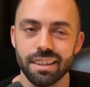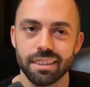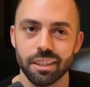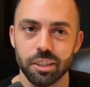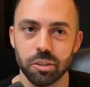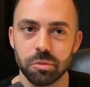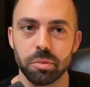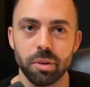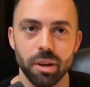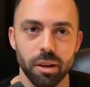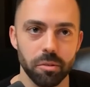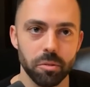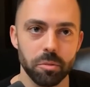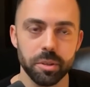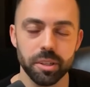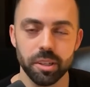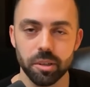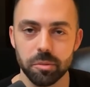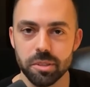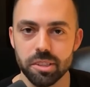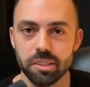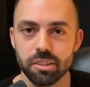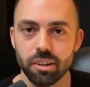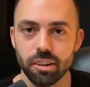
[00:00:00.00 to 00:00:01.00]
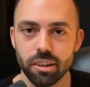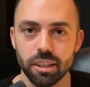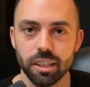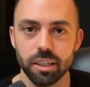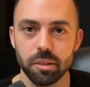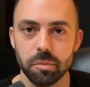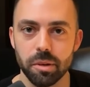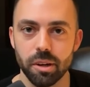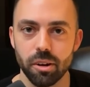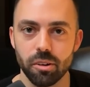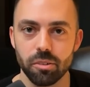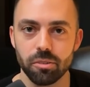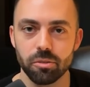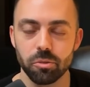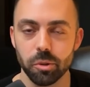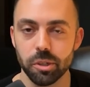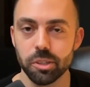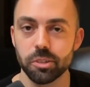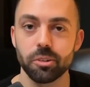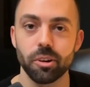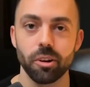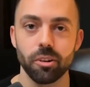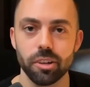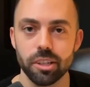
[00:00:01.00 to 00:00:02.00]
then you're probably going to be talking about what
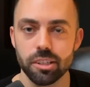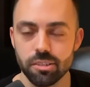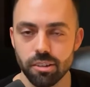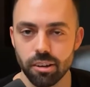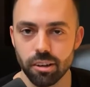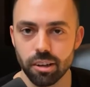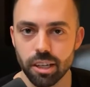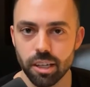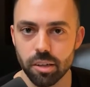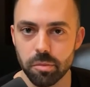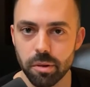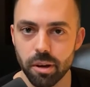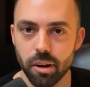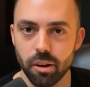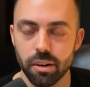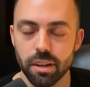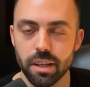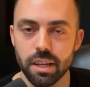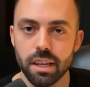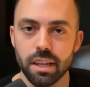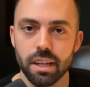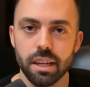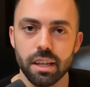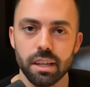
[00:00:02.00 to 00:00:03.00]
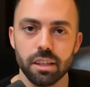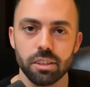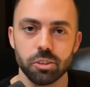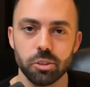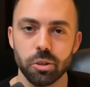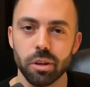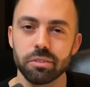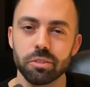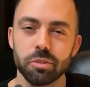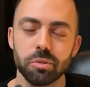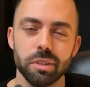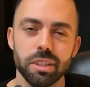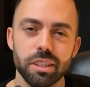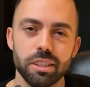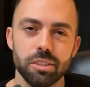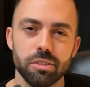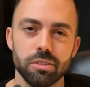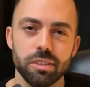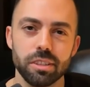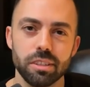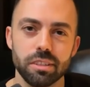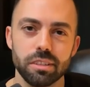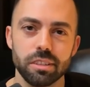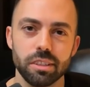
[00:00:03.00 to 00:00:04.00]
you're already talking about. So you have to really,
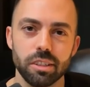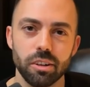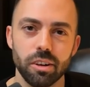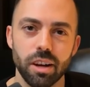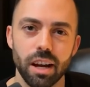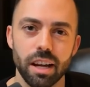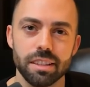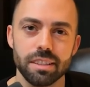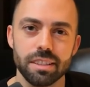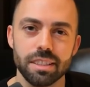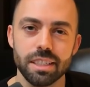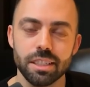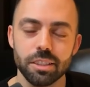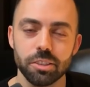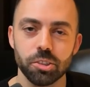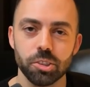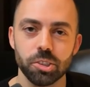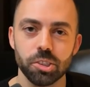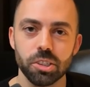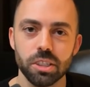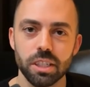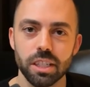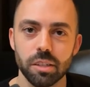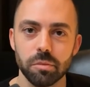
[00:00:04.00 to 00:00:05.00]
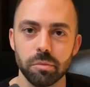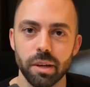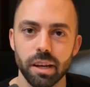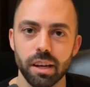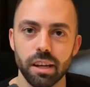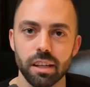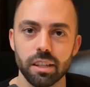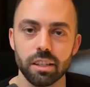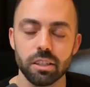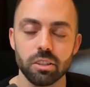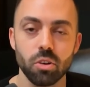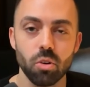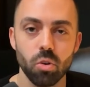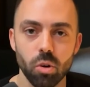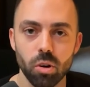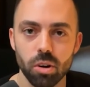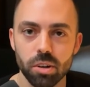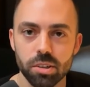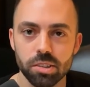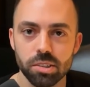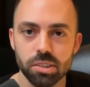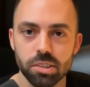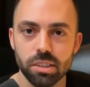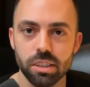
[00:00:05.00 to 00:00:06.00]
you know, I teach in my
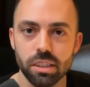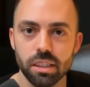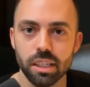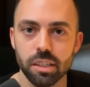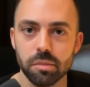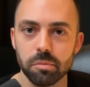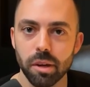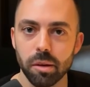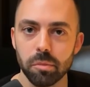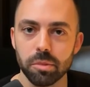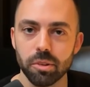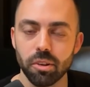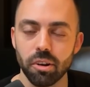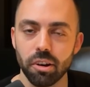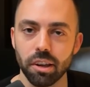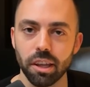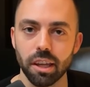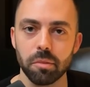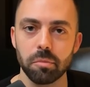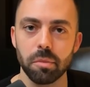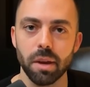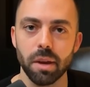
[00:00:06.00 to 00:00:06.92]
course and in my blogging